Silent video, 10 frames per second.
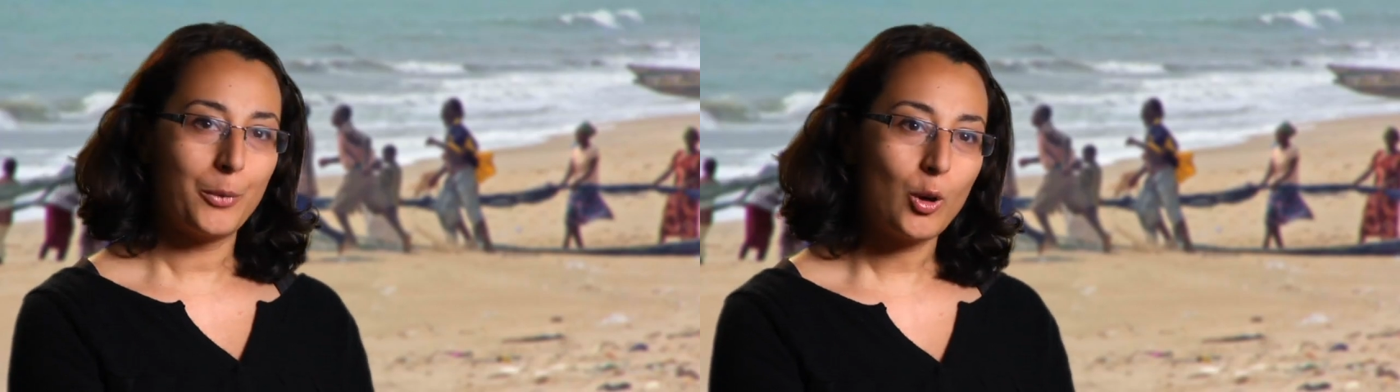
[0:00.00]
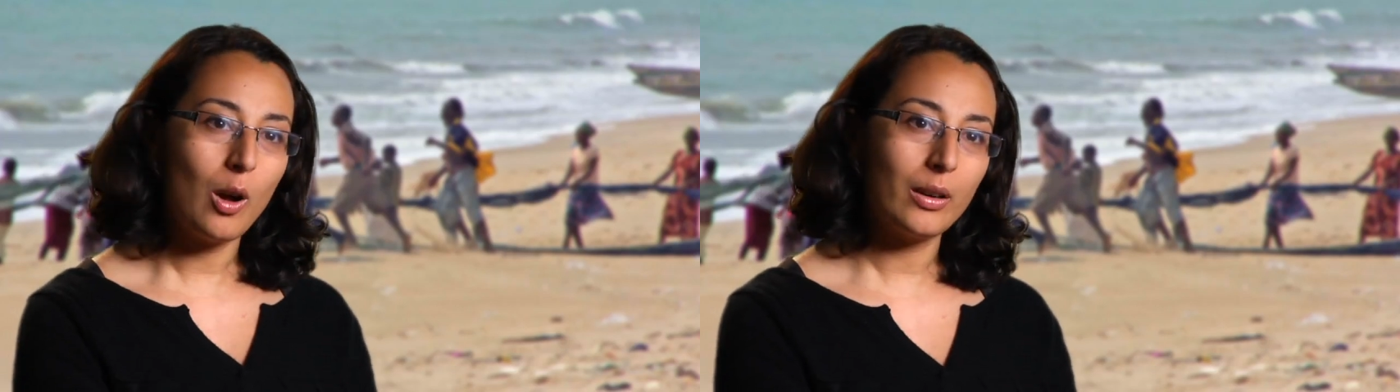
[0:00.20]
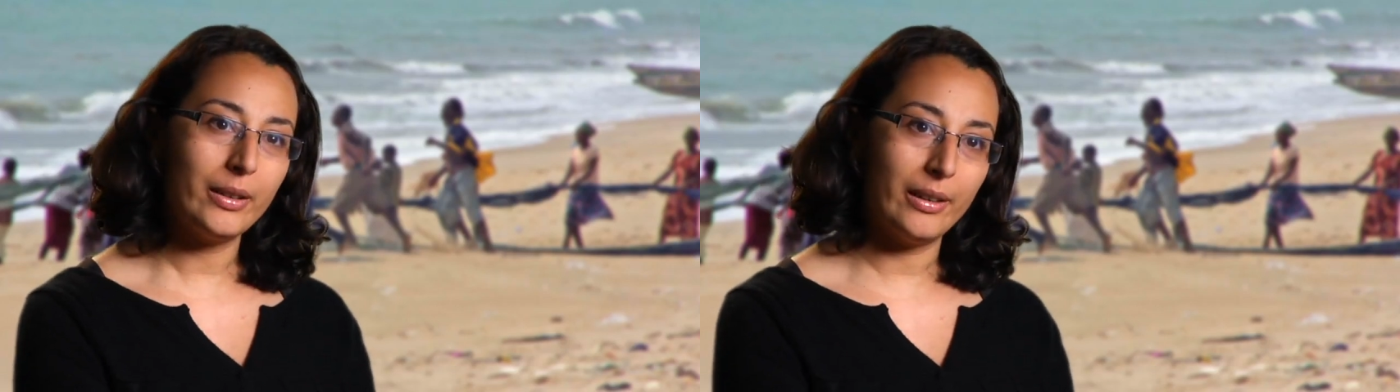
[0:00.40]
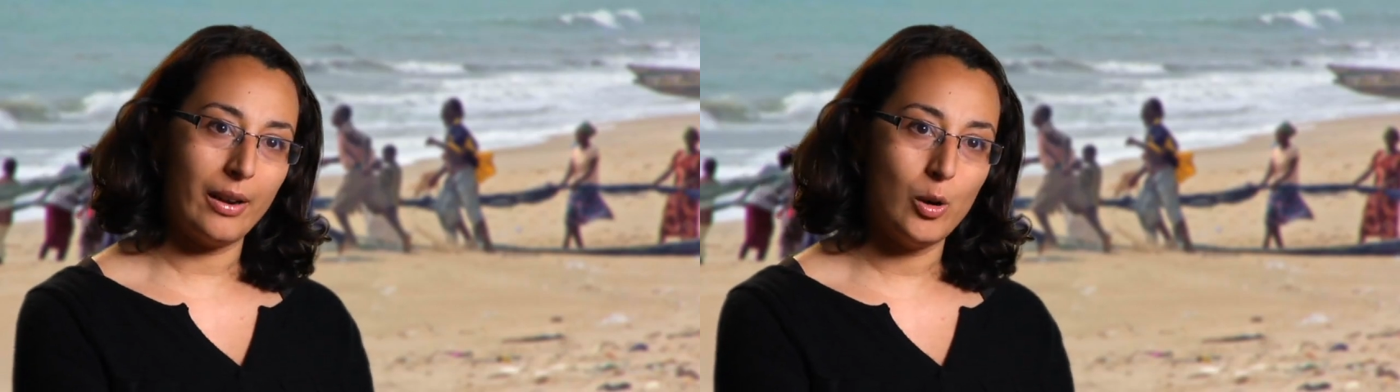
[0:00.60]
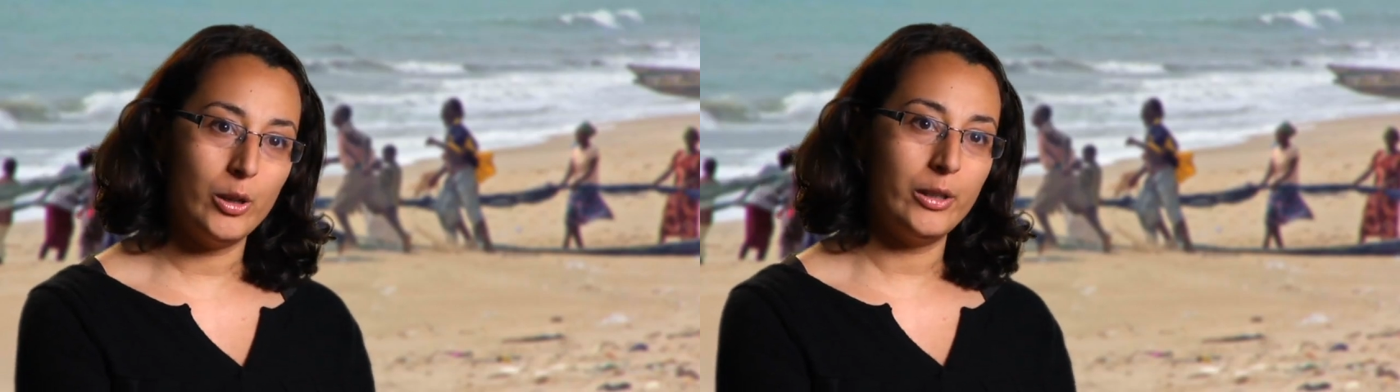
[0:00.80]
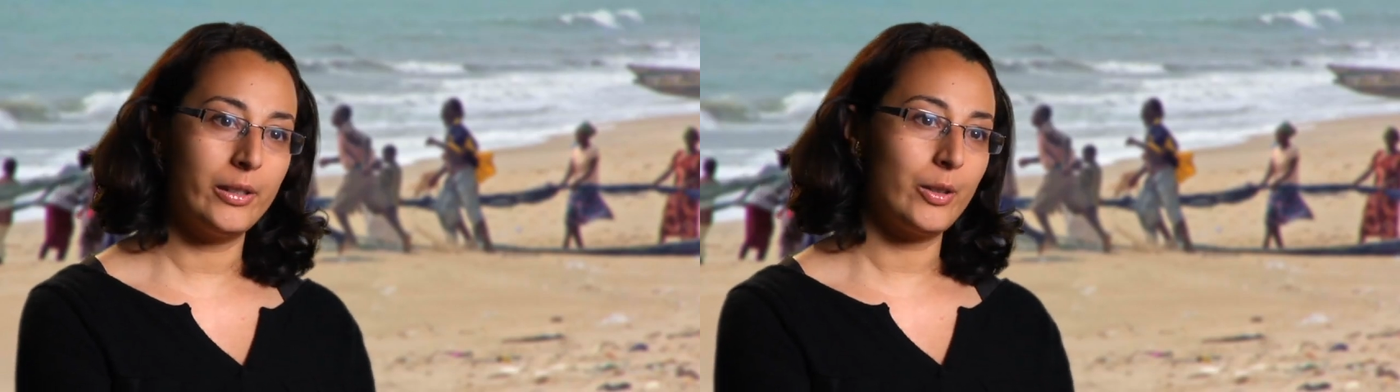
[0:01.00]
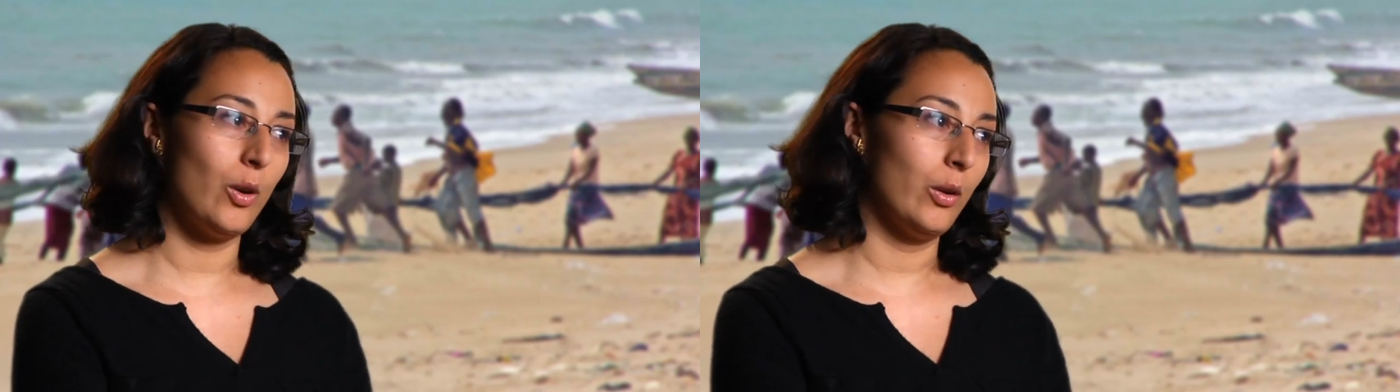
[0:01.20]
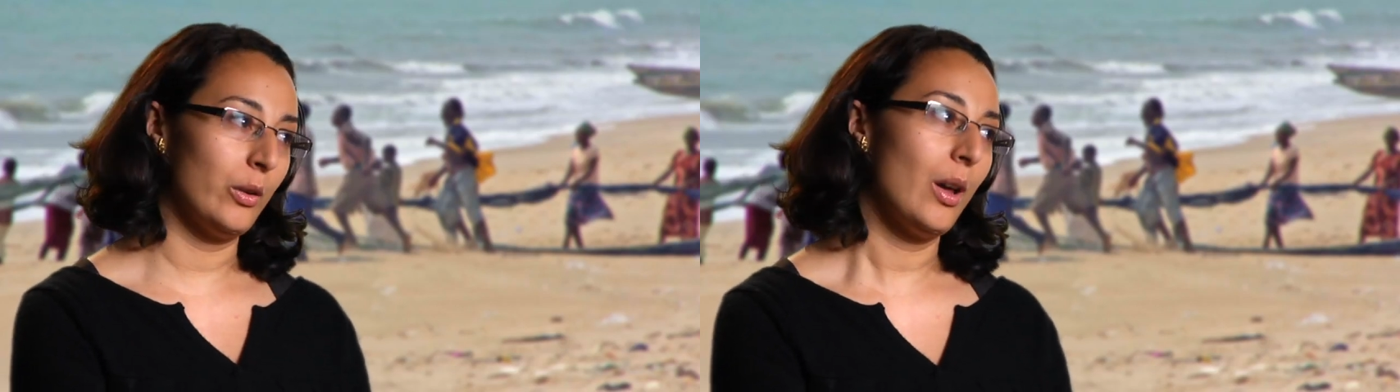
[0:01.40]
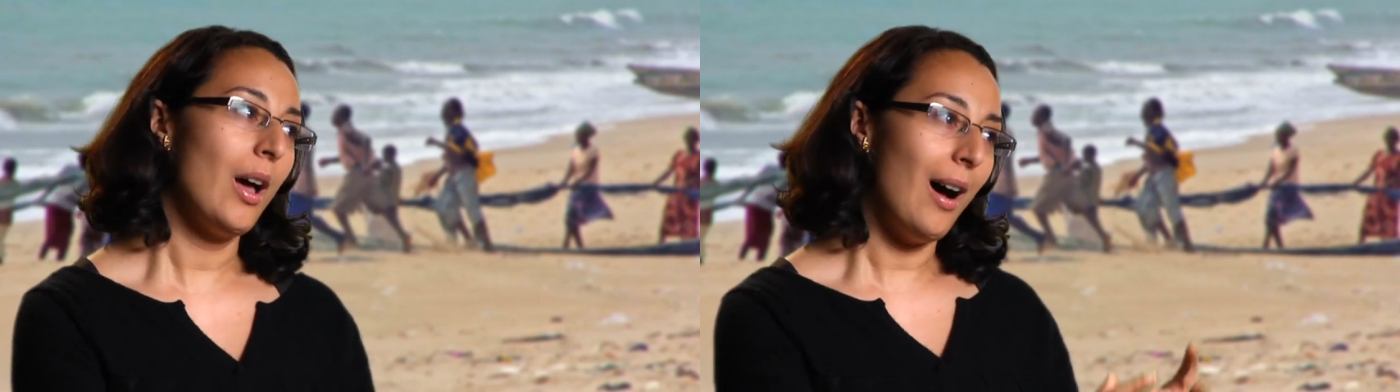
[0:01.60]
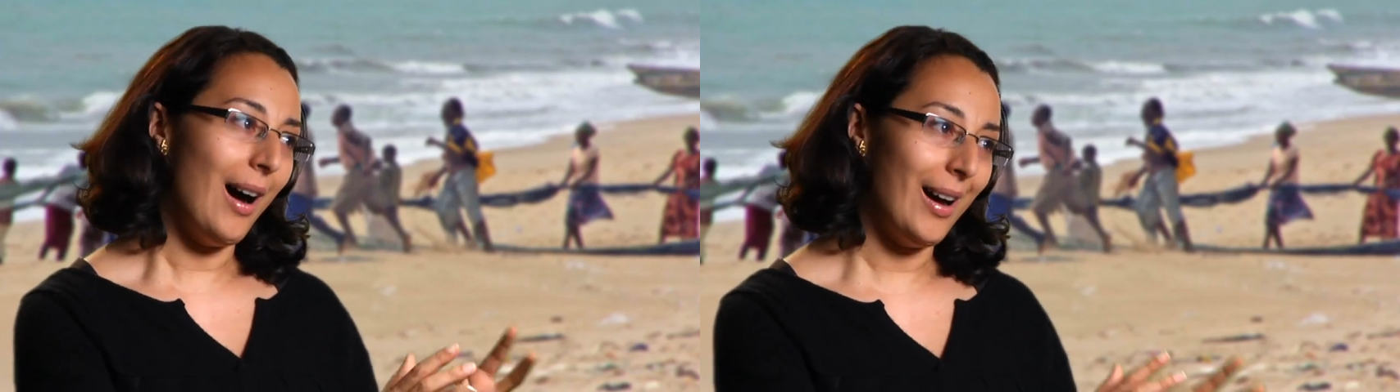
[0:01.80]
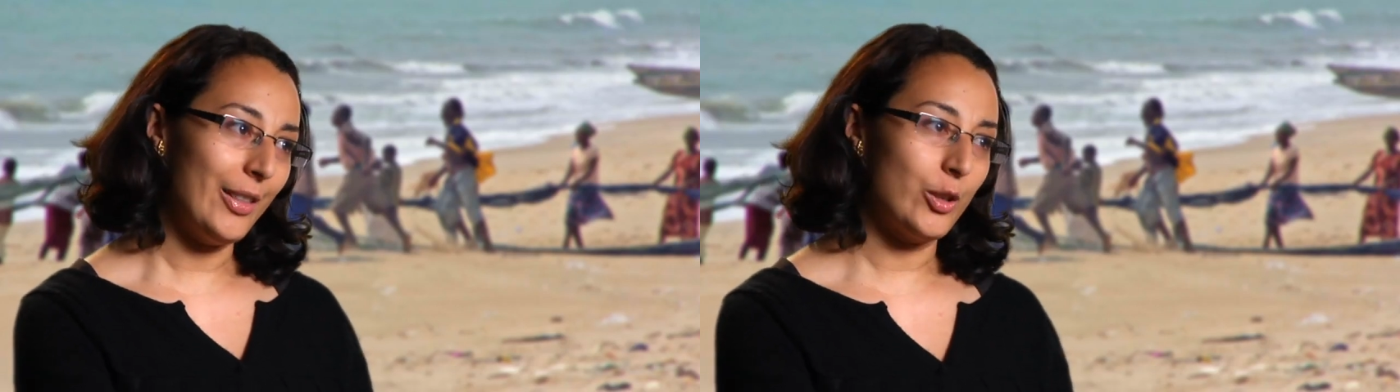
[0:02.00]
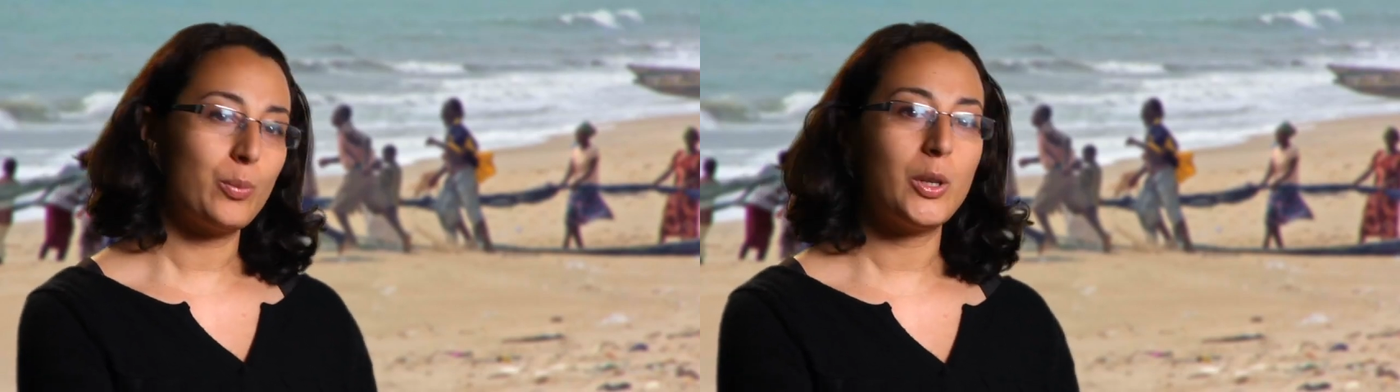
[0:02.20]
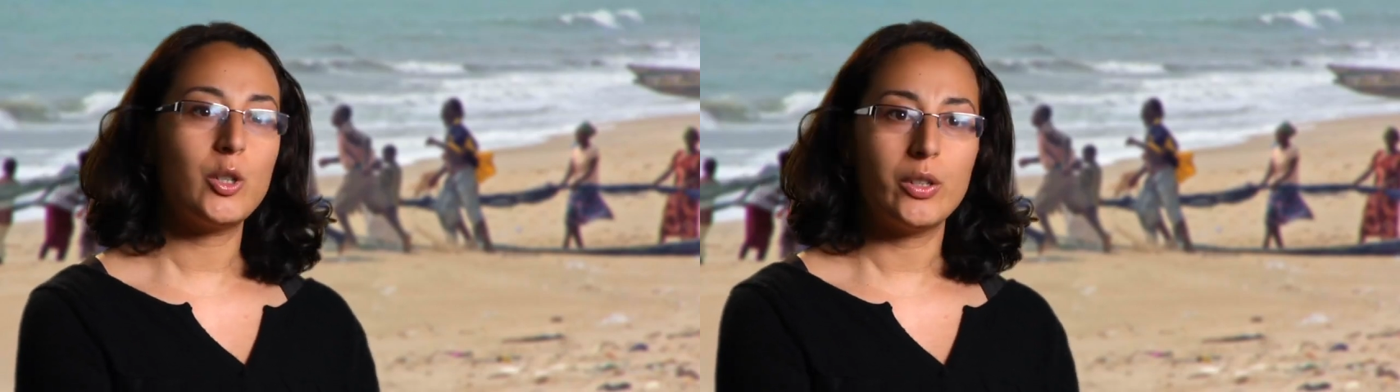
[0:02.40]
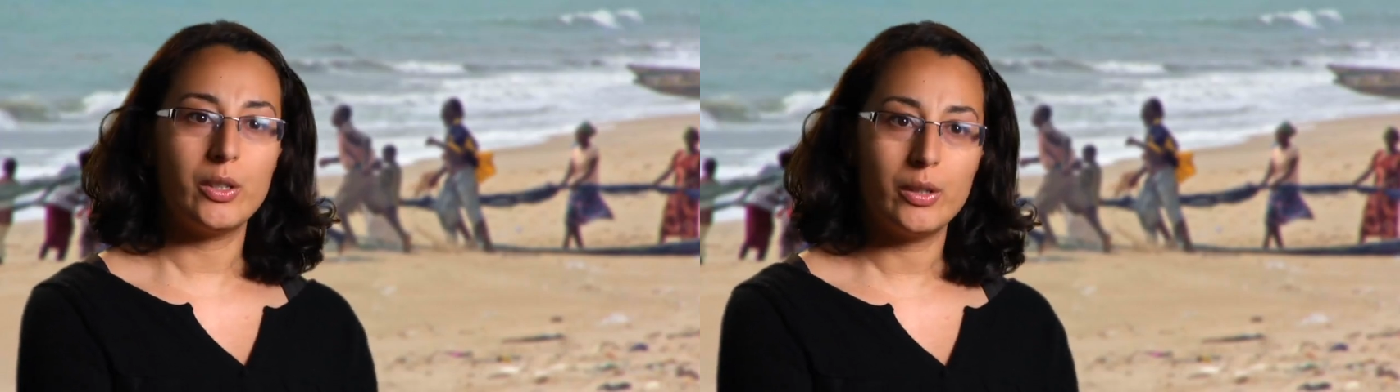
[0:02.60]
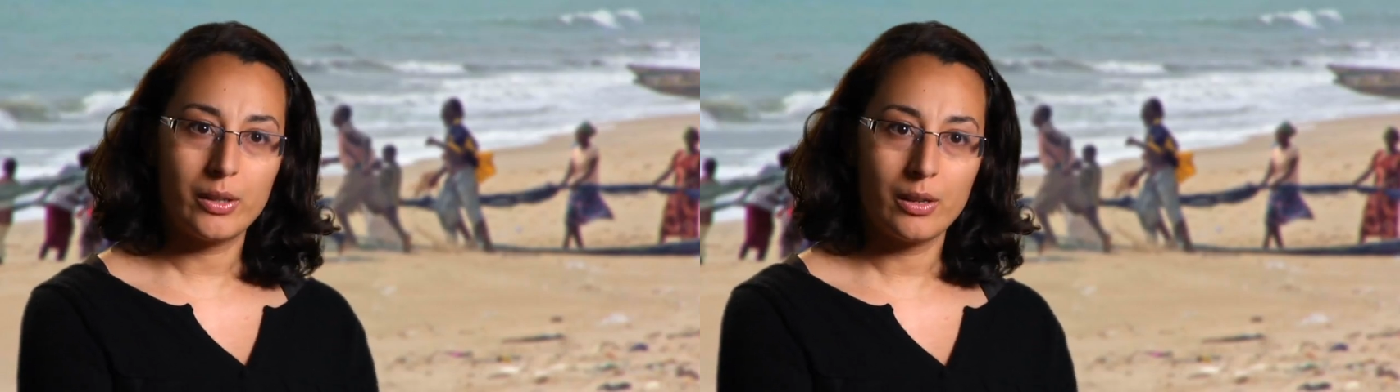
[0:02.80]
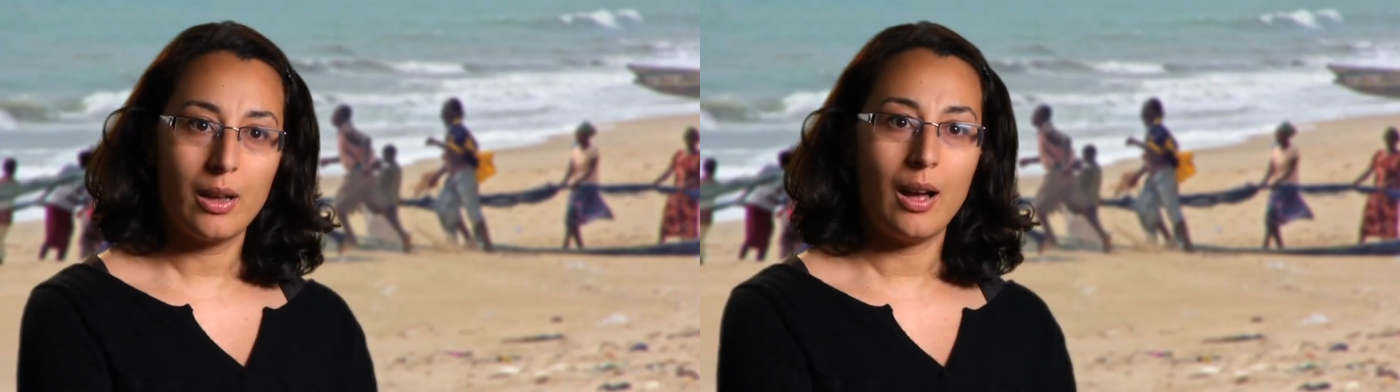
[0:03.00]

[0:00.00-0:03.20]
calling an alert on either species.